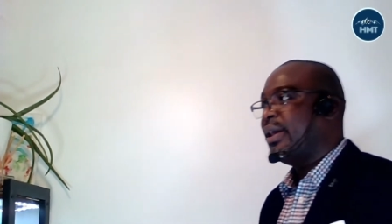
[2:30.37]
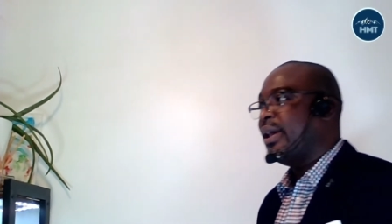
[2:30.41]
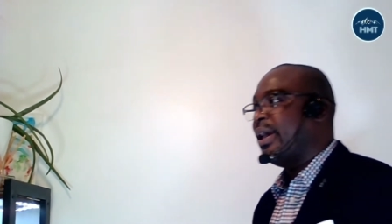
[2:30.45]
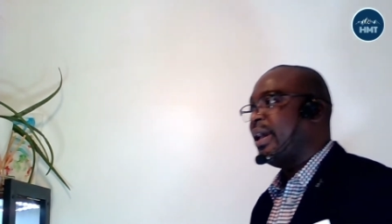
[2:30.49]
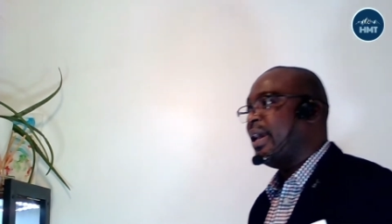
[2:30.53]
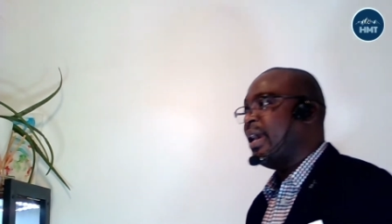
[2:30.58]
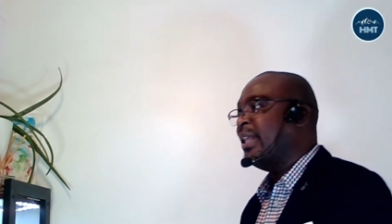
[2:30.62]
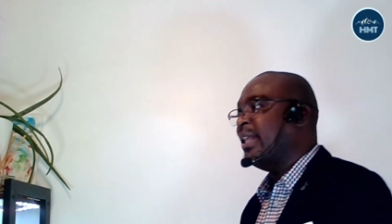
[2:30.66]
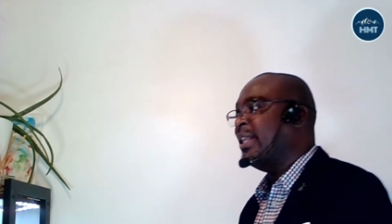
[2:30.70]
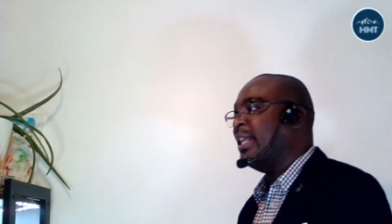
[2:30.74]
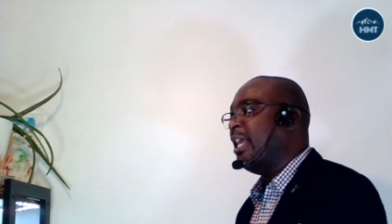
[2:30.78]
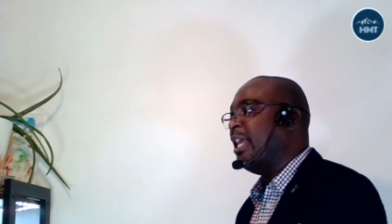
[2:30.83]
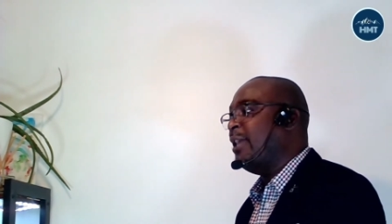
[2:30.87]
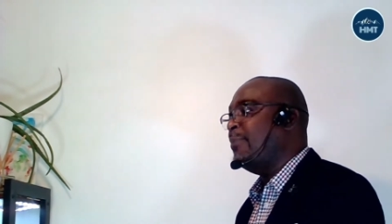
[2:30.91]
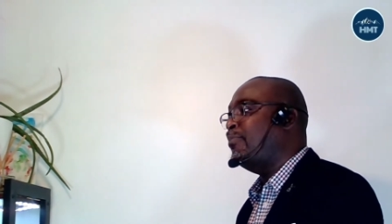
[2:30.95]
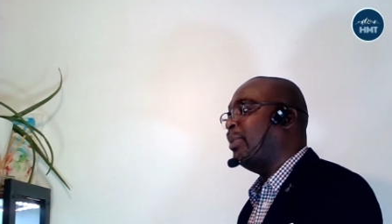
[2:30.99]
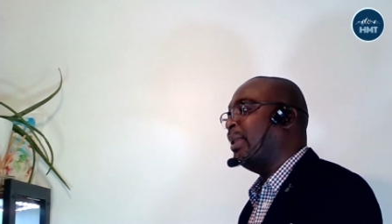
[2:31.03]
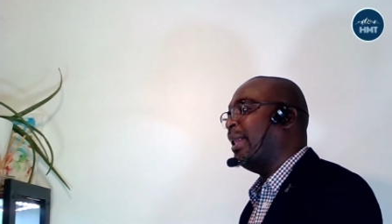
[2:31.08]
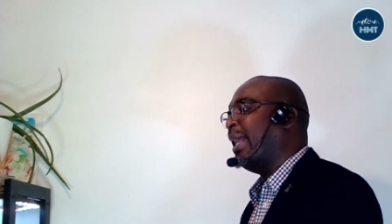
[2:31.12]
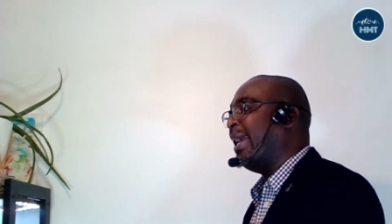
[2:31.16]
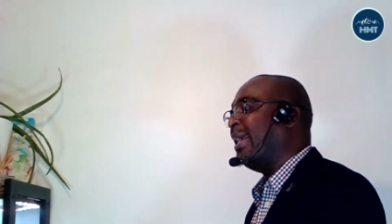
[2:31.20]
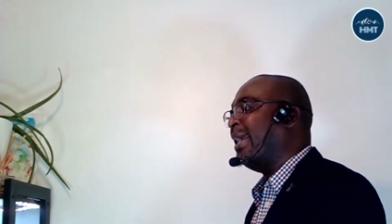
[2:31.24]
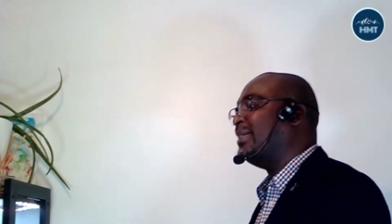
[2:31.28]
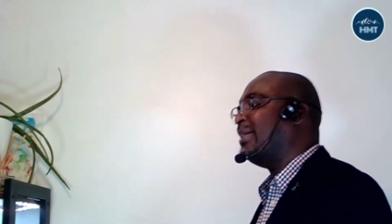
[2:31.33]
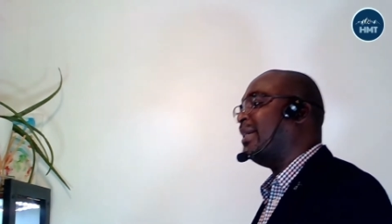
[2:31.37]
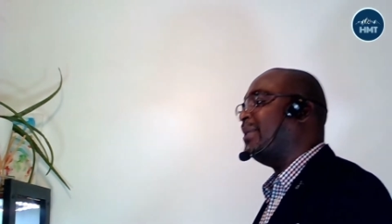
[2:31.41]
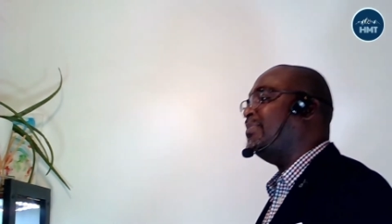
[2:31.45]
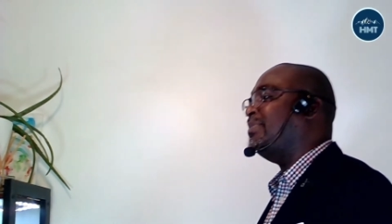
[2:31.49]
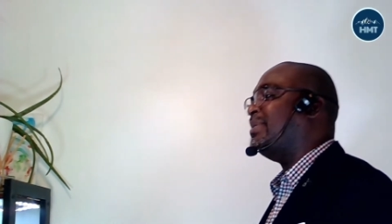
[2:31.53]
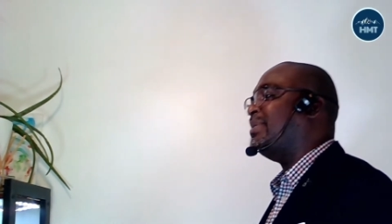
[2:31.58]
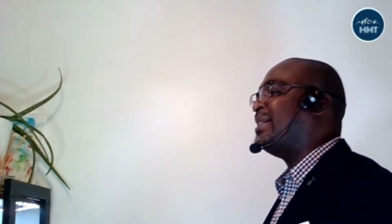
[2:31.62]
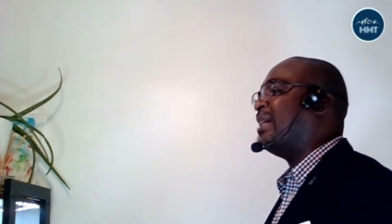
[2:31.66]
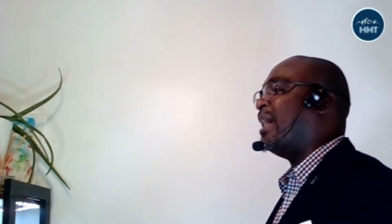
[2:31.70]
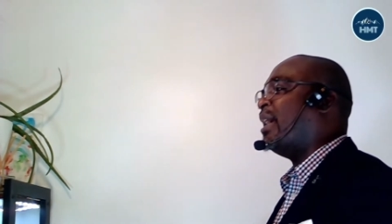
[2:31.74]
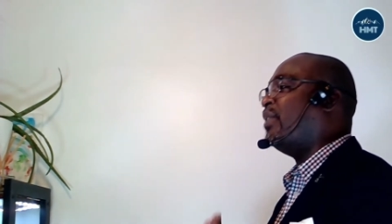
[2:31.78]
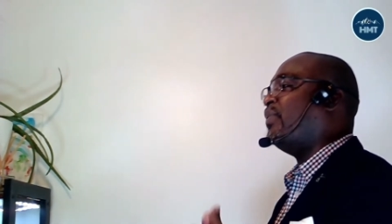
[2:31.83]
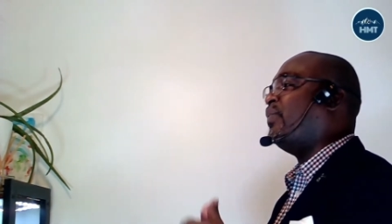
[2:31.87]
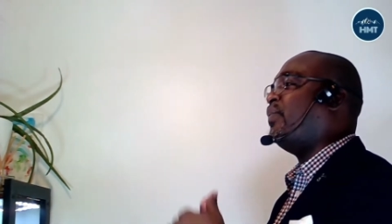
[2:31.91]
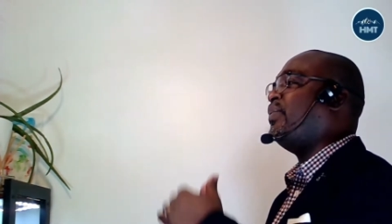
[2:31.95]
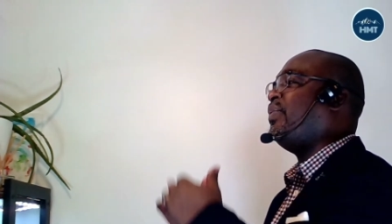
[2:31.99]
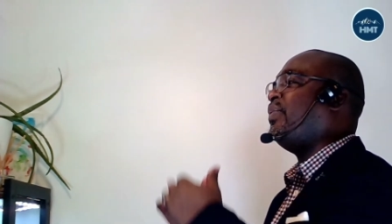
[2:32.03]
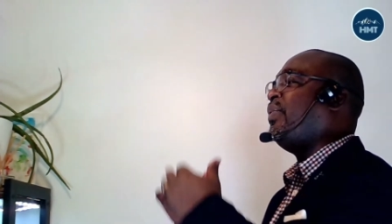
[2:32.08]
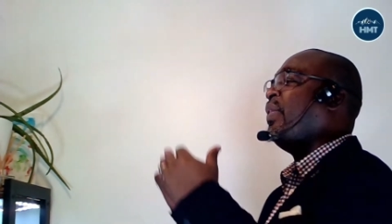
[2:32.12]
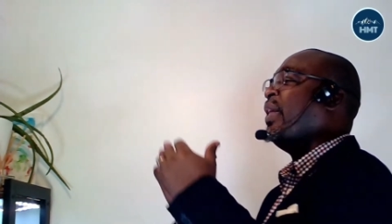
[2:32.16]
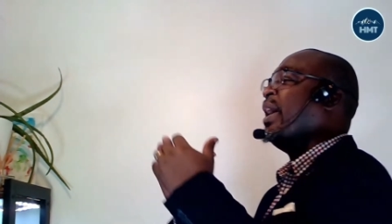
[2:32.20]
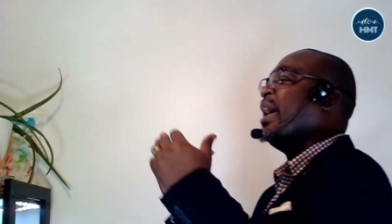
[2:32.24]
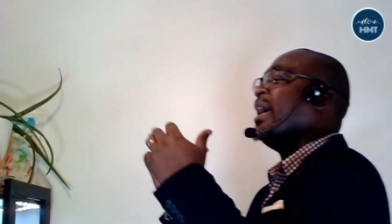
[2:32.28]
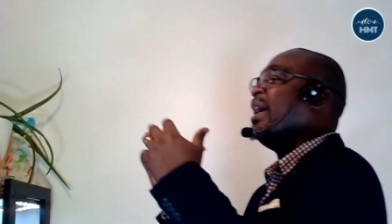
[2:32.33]
and he placed himself
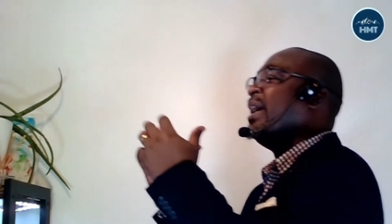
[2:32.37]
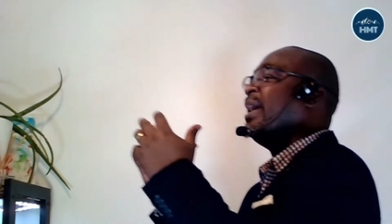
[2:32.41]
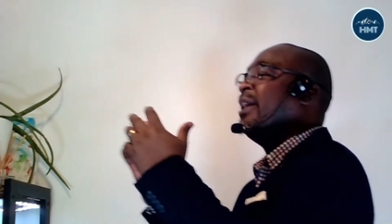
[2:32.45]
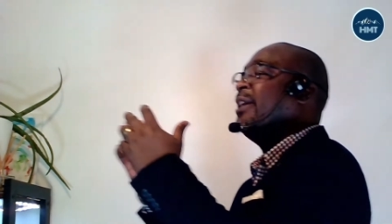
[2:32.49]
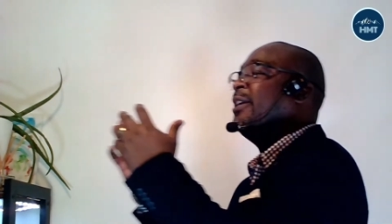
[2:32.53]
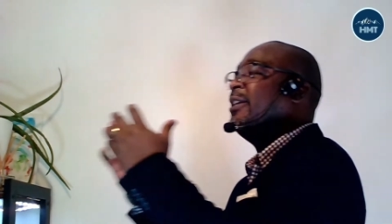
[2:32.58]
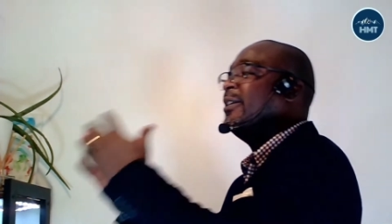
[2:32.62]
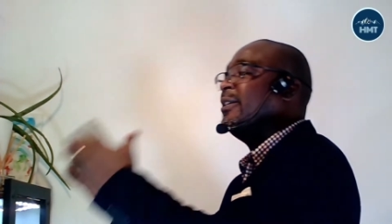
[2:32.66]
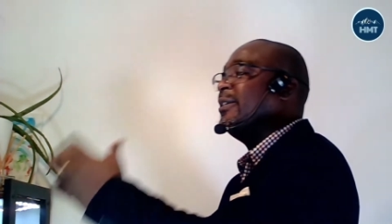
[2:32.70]
there.